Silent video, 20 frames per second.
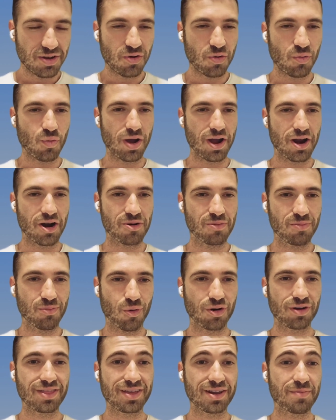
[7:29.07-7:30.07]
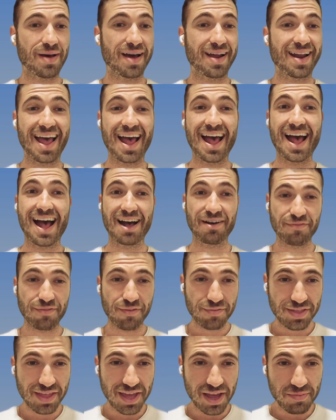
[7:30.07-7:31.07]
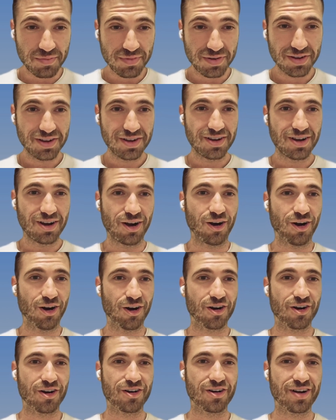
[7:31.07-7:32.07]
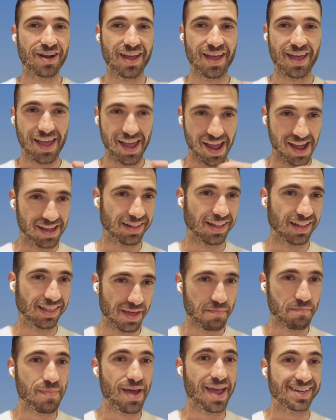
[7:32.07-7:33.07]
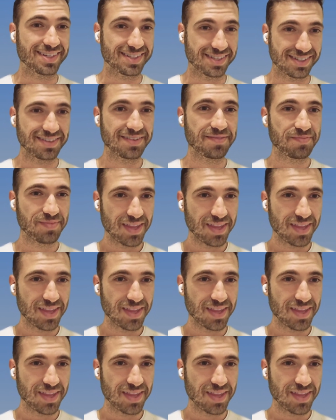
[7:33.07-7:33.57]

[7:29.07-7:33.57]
where more than about half of them are LLM based,